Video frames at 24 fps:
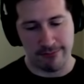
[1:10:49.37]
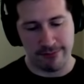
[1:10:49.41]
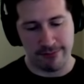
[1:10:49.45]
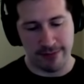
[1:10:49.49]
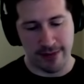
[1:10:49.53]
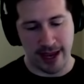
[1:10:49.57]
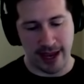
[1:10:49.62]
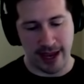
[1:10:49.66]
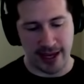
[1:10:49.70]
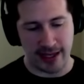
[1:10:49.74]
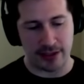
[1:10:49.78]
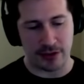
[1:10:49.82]

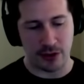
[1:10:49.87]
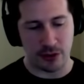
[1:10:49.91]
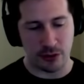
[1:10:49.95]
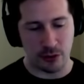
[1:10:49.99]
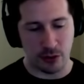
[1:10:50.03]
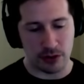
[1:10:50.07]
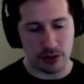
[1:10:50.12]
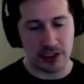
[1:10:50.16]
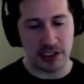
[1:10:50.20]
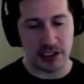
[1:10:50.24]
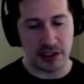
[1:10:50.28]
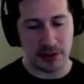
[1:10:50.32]
And you're
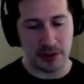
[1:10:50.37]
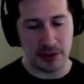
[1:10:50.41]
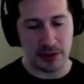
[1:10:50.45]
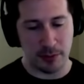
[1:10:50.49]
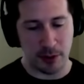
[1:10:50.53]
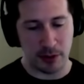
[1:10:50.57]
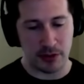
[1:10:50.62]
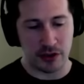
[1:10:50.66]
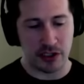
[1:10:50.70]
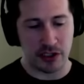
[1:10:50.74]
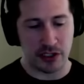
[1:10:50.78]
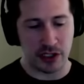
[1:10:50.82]
only
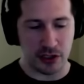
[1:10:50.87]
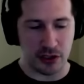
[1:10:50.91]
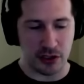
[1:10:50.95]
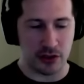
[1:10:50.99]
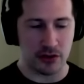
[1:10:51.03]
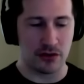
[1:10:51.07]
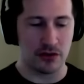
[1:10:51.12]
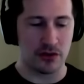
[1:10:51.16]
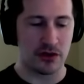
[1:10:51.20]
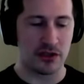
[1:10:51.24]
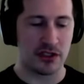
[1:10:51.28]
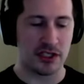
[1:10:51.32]
supposed to
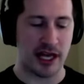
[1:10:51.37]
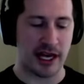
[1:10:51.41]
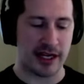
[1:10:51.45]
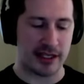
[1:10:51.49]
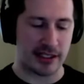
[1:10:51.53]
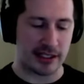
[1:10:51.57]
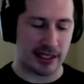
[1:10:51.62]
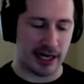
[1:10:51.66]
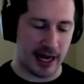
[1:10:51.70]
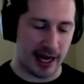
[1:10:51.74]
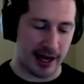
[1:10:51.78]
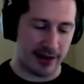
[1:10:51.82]
use that
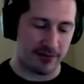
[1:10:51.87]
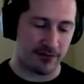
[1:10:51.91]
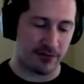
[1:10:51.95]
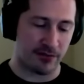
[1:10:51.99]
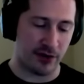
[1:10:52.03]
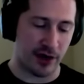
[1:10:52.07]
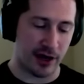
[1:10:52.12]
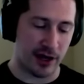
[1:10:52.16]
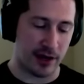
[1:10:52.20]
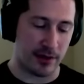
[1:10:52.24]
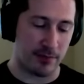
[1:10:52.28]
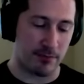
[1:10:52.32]
time
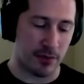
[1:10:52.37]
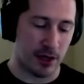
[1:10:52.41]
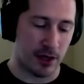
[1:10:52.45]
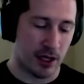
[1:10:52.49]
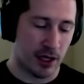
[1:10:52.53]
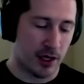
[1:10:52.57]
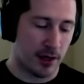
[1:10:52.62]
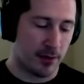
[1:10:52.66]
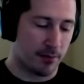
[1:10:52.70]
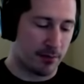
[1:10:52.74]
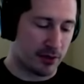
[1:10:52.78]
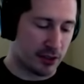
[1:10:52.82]
frame
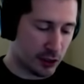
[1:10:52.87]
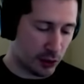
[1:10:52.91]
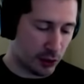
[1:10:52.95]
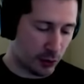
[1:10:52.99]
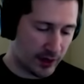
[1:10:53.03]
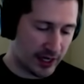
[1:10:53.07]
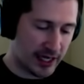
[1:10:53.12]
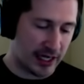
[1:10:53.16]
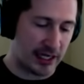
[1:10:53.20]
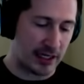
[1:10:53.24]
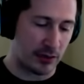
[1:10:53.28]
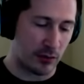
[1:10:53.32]

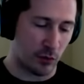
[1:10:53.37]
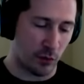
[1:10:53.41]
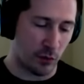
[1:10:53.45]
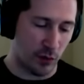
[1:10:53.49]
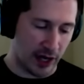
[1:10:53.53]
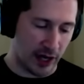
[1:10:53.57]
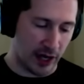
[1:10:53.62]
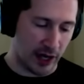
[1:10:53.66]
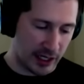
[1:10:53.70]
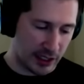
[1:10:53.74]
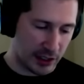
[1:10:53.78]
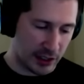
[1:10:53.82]
between
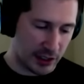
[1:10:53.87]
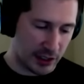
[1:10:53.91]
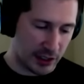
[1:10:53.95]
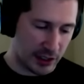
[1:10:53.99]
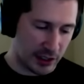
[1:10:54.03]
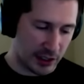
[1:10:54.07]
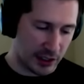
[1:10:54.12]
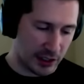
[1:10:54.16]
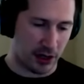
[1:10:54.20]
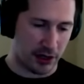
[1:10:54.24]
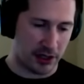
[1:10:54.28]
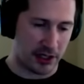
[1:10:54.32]
when you
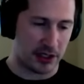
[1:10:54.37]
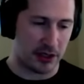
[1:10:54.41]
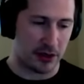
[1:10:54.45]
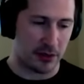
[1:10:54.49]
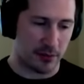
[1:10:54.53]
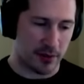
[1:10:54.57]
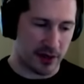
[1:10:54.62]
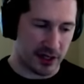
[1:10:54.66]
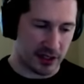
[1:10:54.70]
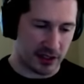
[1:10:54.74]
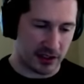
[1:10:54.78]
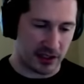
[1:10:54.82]
started your
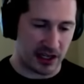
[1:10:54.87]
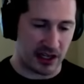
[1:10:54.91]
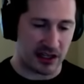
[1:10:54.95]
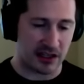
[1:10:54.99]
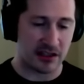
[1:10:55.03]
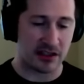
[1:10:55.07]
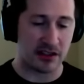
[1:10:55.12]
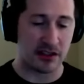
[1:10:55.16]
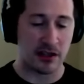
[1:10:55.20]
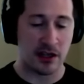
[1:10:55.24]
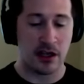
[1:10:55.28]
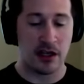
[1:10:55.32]

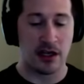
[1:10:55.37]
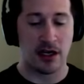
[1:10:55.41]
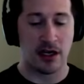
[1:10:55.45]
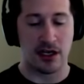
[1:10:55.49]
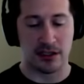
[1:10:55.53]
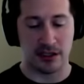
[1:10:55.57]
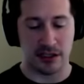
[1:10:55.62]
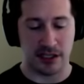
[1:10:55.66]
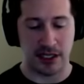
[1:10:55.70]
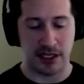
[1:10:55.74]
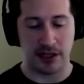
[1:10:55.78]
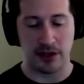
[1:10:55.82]
business
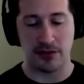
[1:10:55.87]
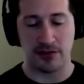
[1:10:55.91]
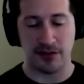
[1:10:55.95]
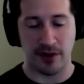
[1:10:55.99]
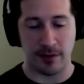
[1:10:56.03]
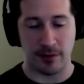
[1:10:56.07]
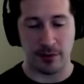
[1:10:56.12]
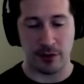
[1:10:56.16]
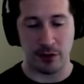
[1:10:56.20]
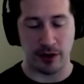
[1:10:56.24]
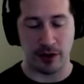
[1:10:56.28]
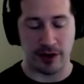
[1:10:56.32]
until
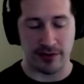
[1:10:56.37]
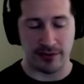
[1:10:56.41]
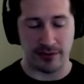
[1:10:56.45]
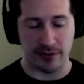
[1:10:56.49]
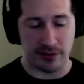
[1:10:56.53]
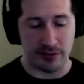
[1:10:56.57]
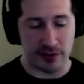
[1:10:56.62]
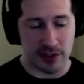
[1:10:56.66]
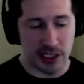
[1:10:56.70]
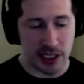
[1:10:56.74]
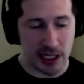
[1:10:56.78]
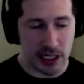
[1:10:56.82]
February
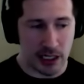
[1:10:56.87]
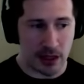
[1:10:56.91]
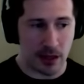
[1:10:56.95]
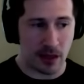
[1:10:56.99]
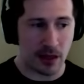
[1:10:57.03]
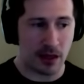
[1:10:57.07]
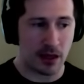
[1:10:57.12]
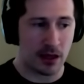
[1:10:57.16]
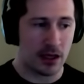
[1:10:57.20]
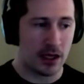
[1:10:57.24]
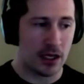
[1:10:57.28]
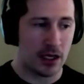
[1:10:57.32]
15th
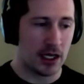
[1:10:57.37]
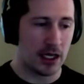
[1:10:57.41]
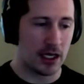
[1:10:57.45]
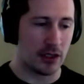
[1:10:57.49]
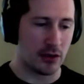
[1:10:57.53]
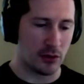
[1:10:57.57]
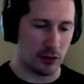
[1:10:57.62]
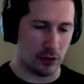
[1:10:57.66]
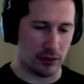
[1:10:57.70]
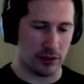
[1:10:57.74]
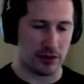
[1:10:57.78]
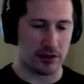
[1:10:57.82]
in
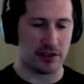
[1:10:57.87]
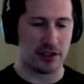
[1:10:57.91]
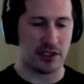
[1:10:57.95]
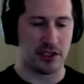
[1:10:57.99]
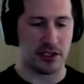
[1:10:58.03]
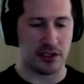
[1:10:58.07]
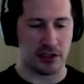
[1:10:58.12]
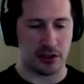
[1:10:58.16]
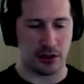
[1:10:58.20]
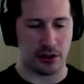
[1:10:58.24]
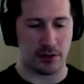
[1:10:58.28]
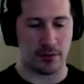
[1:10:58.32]
order to
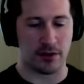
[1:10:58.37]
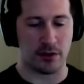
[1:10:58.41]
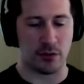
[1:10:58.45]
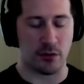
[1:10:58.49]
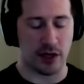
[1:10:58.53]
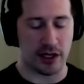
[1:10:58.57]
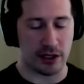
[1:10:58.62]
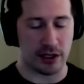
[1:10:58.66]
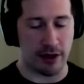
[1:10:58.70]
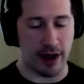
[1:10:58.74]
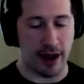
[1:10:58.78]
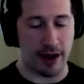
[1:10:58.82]
determine what
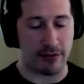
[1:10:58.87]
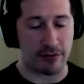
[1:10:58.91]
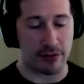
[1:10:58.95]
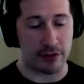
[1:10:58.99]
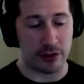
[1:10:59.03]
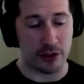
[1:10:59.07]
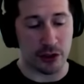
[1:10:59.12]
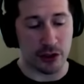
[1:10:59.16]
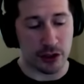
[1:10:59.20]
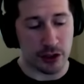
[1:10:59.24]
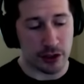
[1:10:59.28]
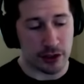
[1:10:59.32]
your average
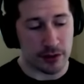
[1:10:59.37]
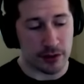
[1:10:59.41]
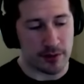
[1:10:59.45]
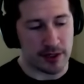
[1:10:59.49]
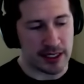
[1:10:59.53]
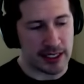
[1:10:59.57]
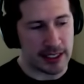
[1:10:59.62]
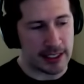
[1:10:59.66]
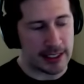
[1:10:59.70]
should be.